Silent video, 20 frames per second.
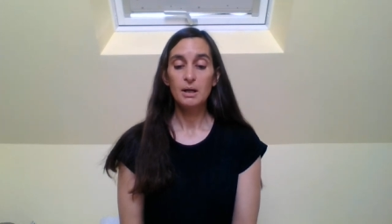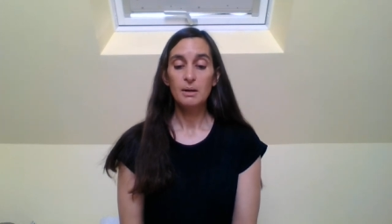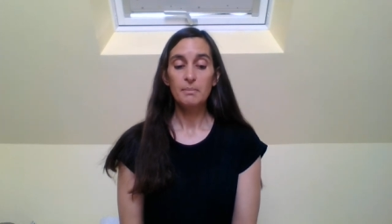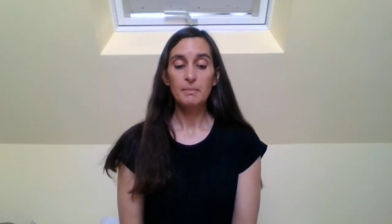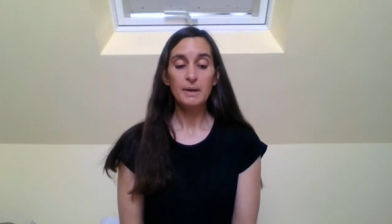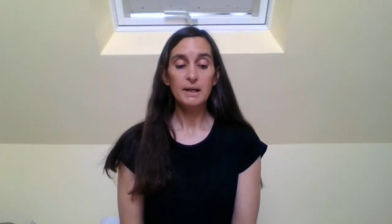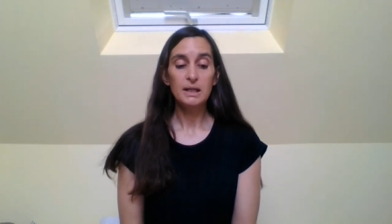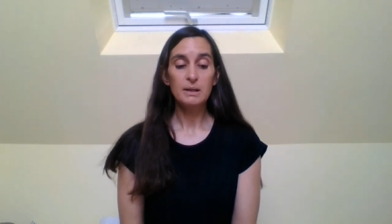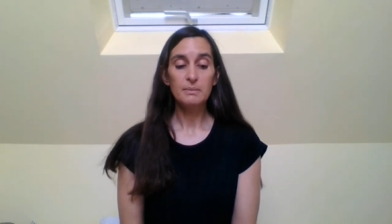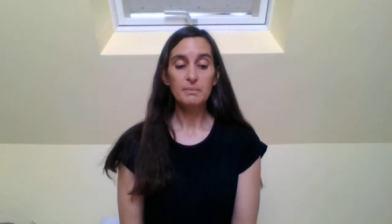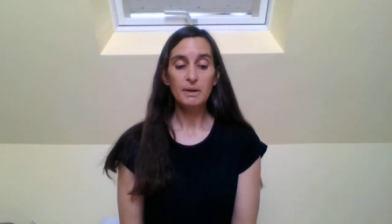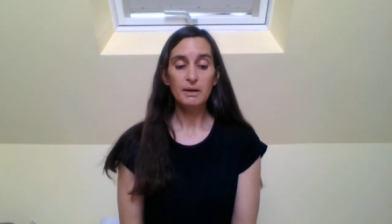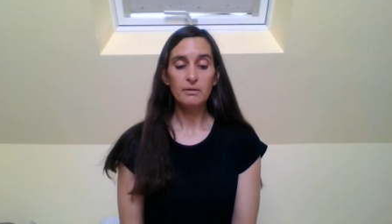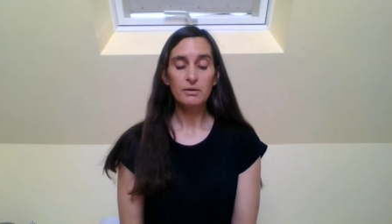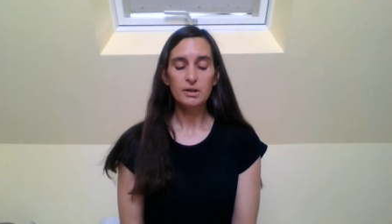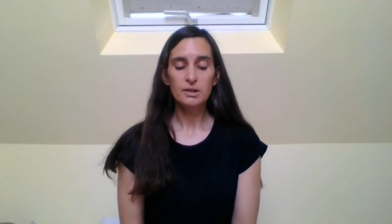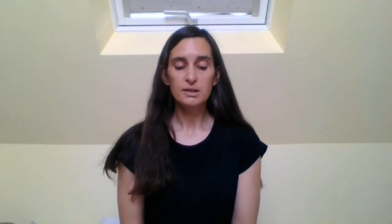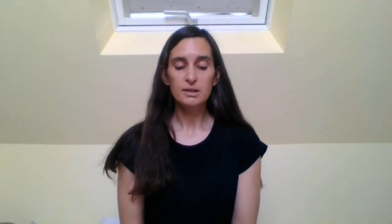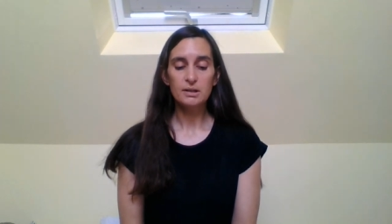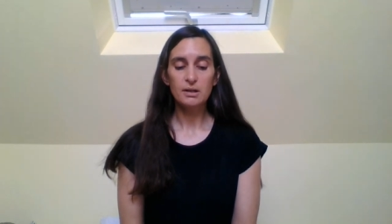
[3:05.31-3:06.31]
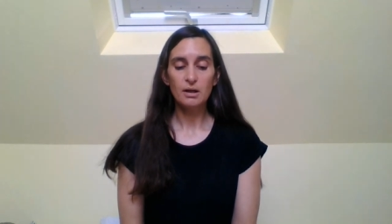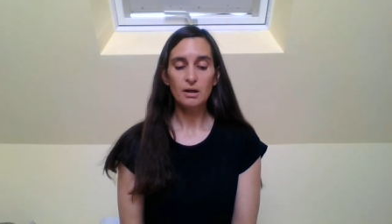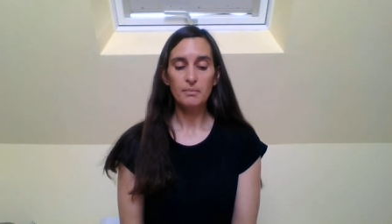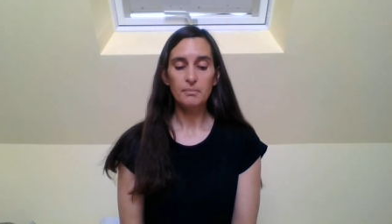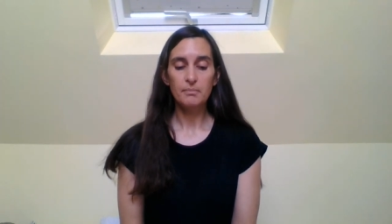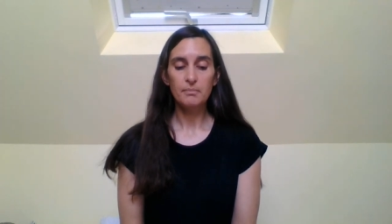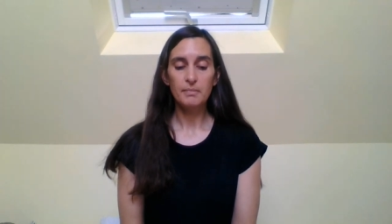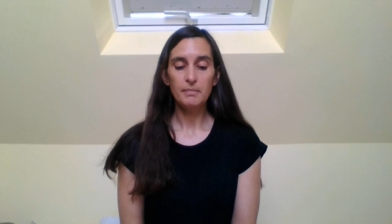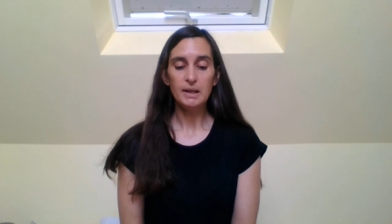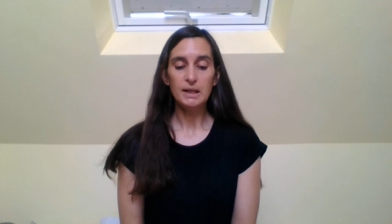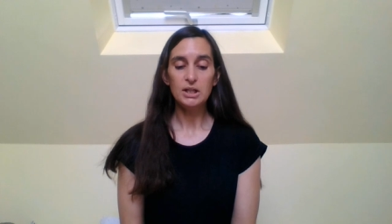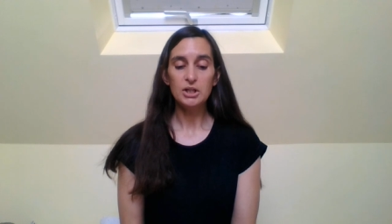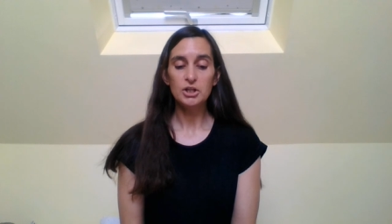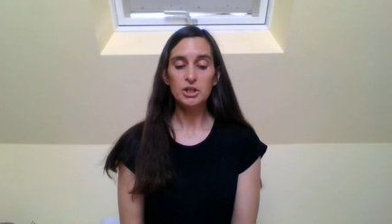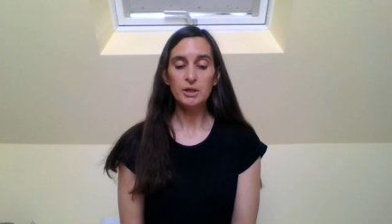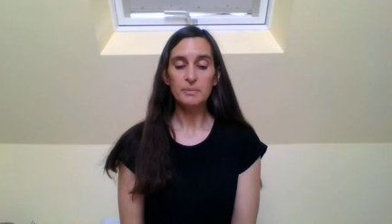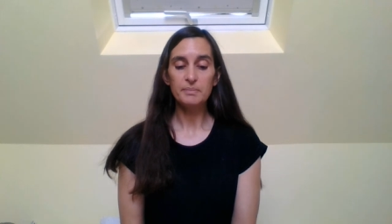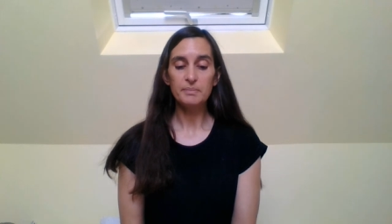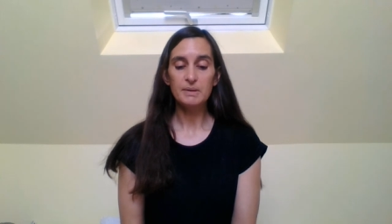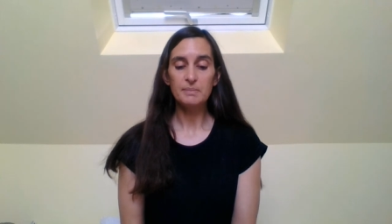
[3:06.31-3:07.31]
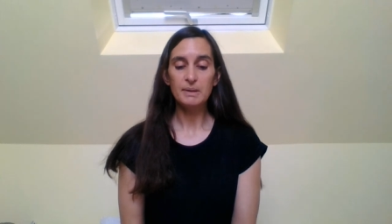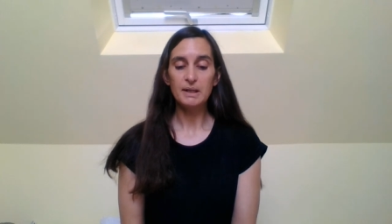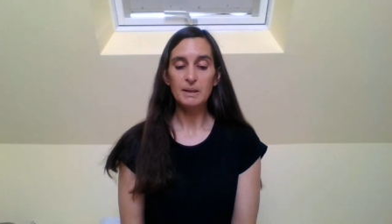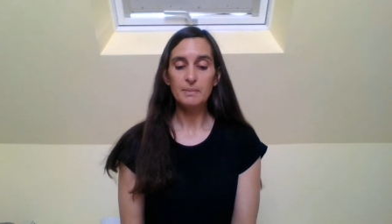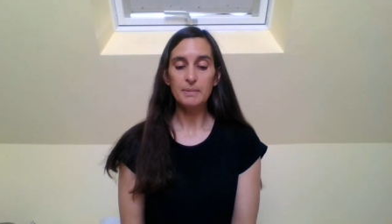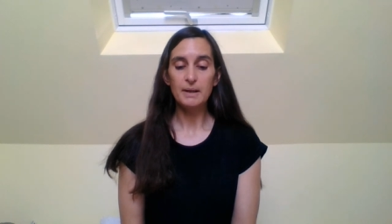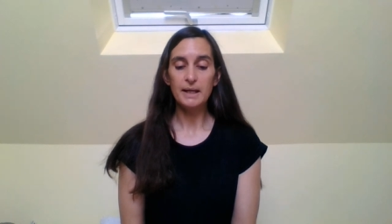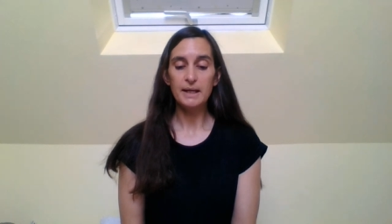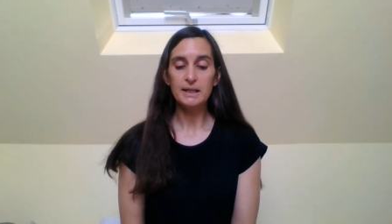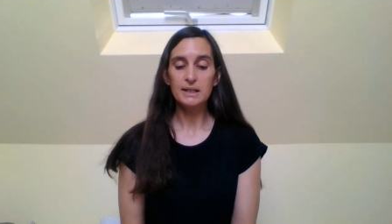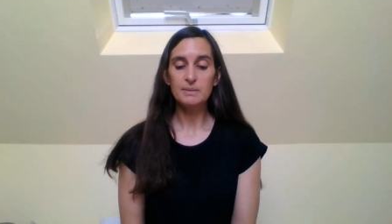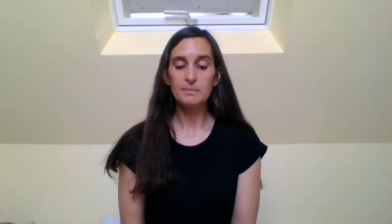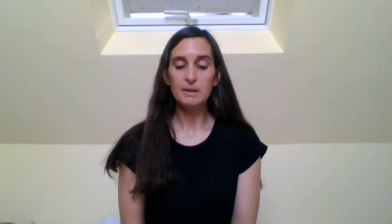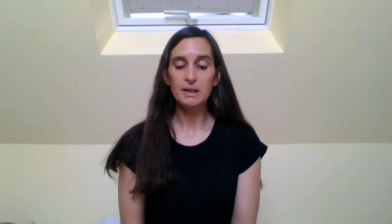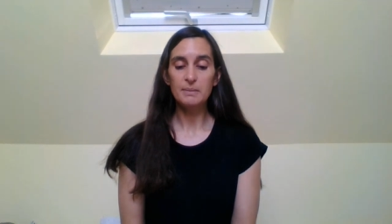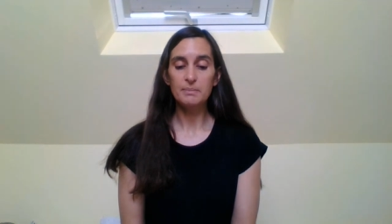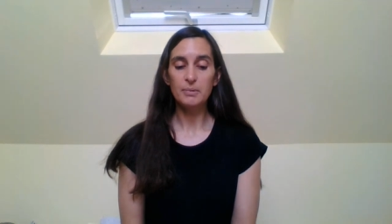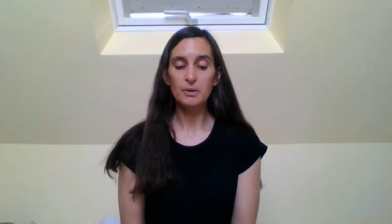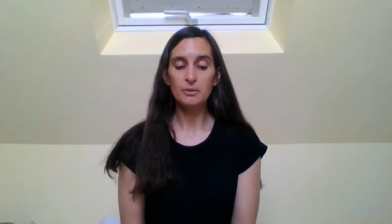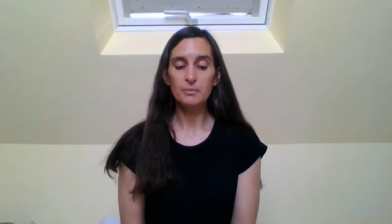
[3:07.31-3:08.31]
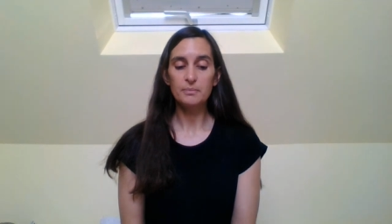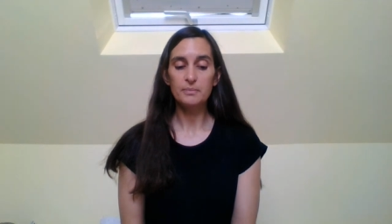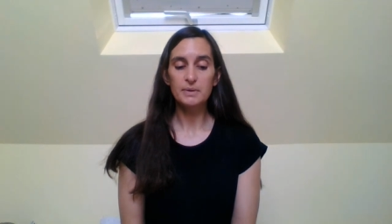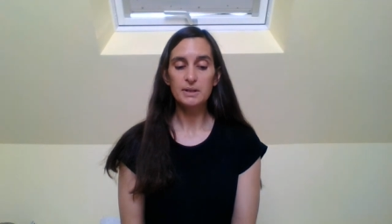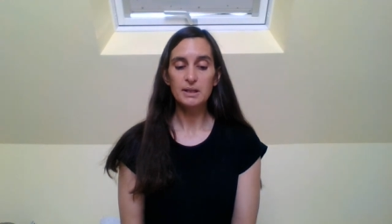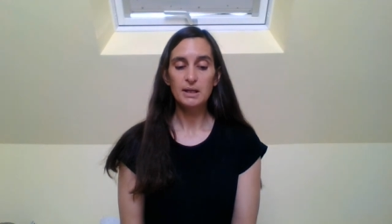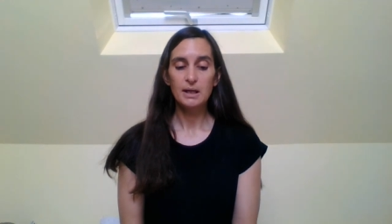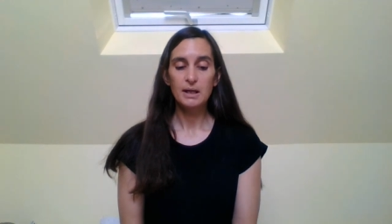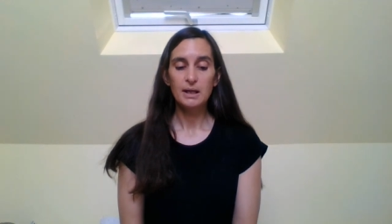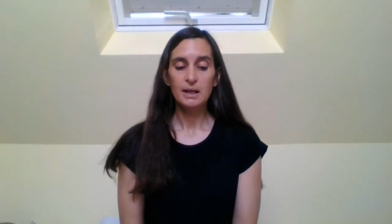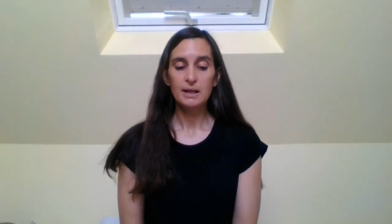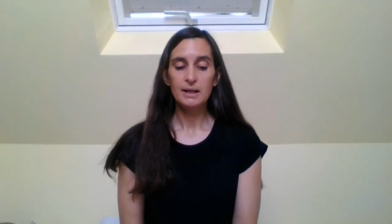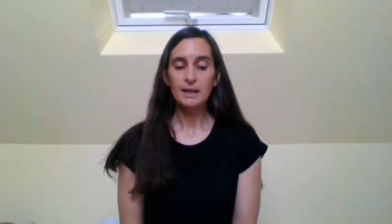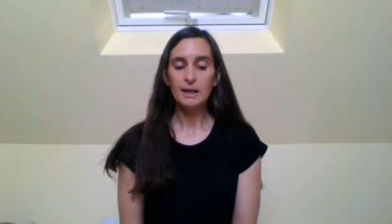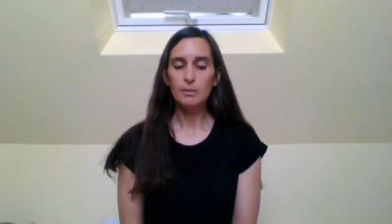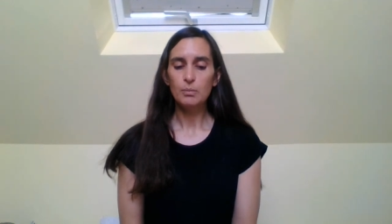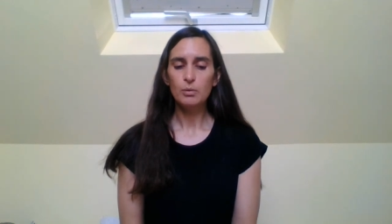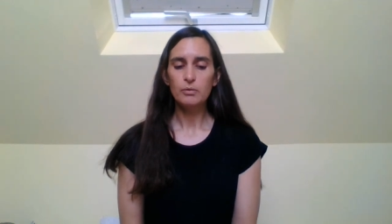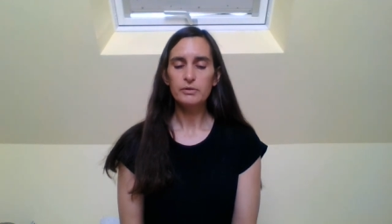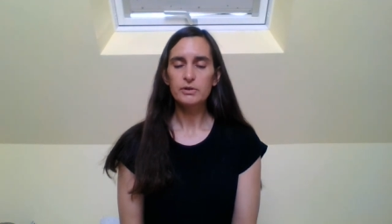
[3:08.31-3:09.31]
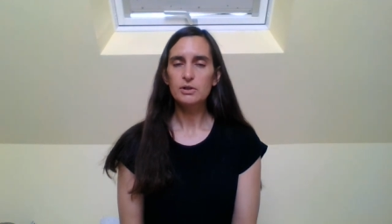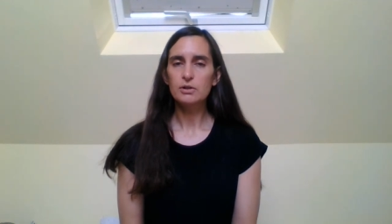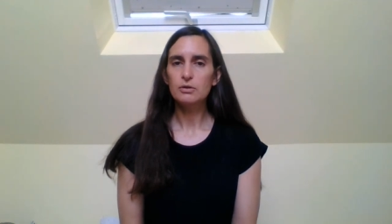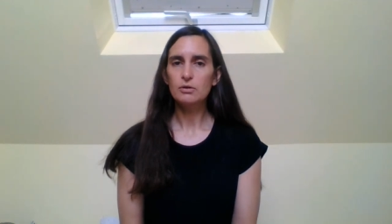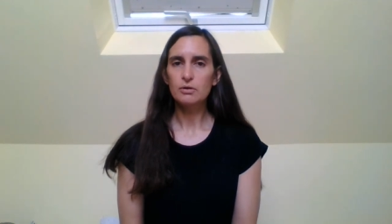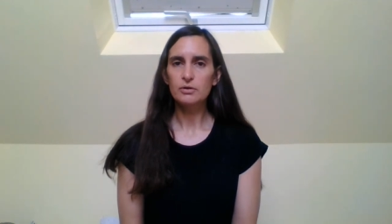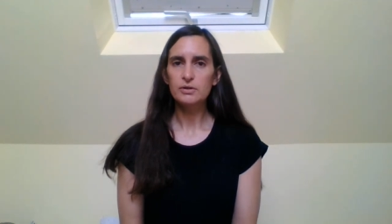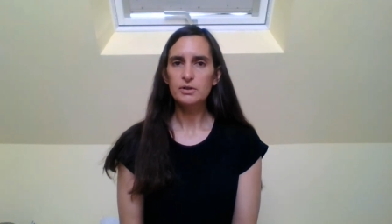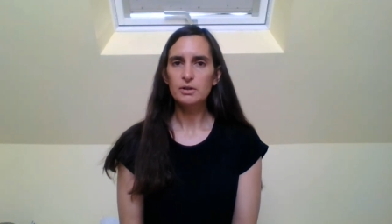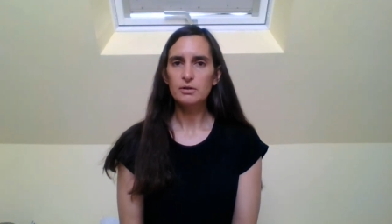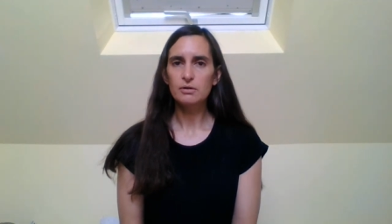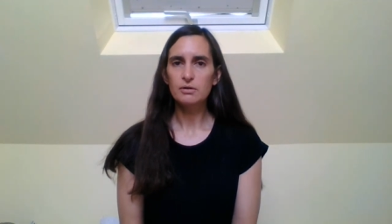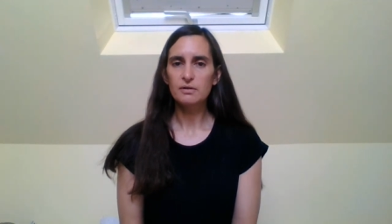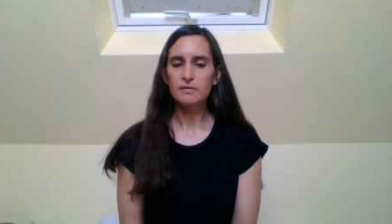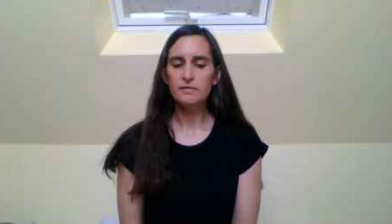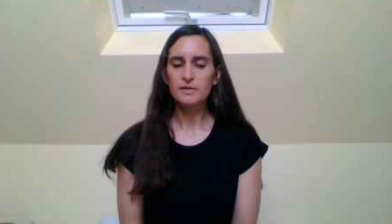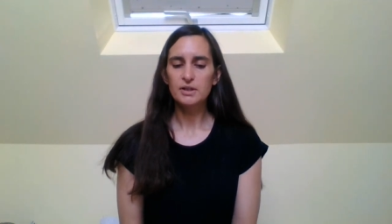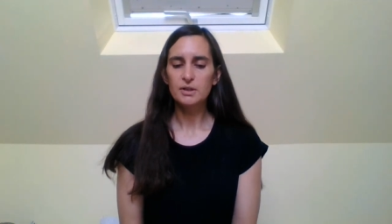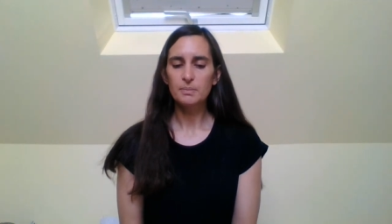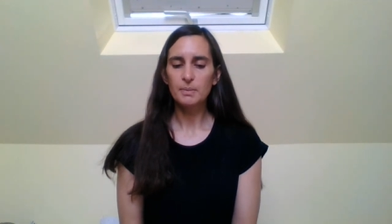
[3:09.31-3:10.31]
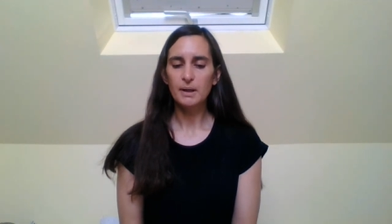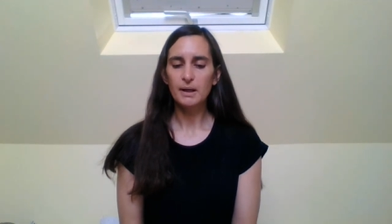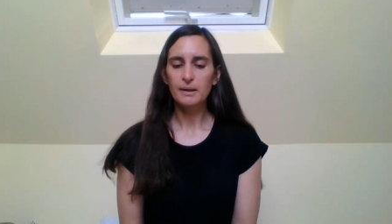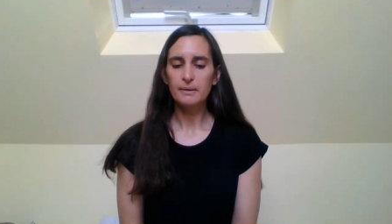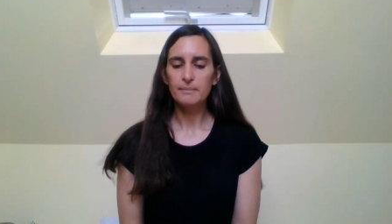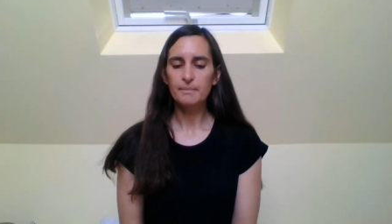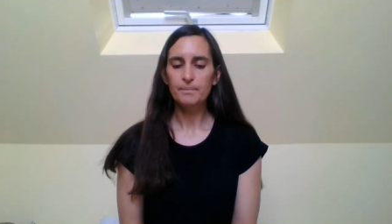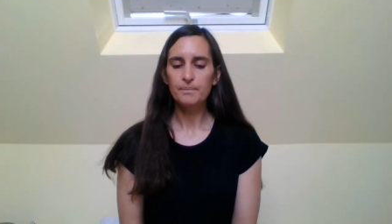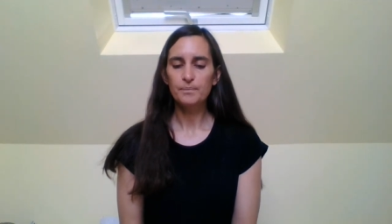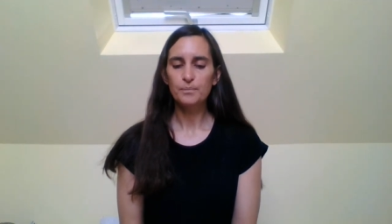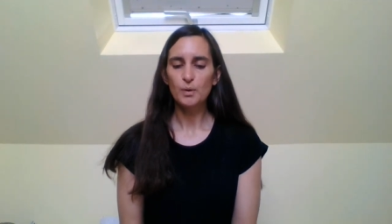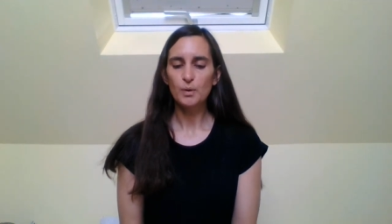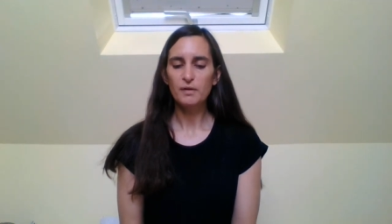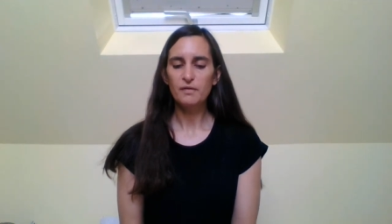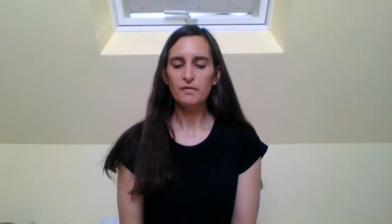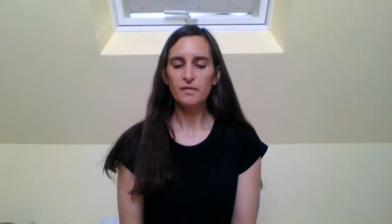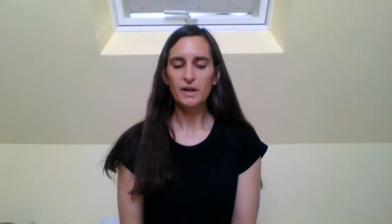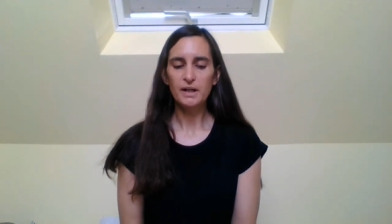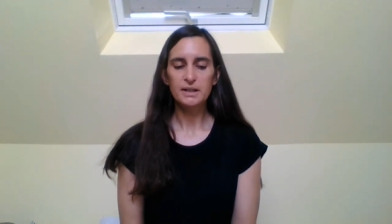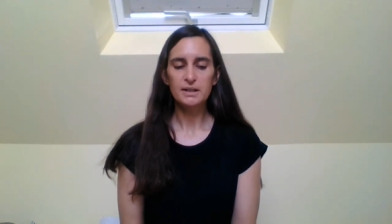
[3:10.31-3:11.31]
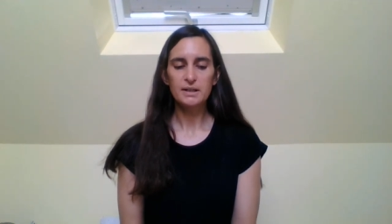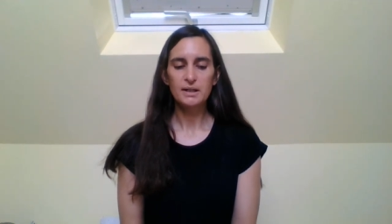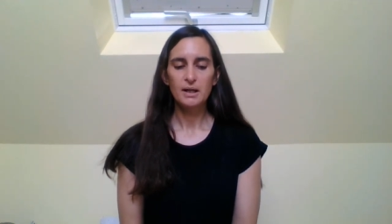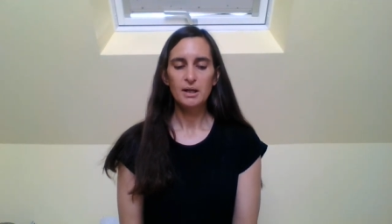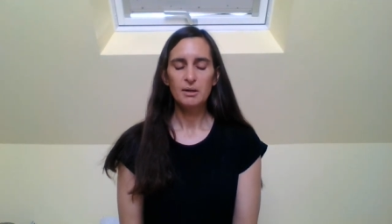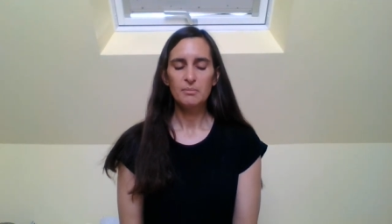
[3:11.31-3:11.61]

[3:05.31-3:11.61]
Many Americans come, many ships, many planes, many bombs. Now war is not so good for Japan. We fight,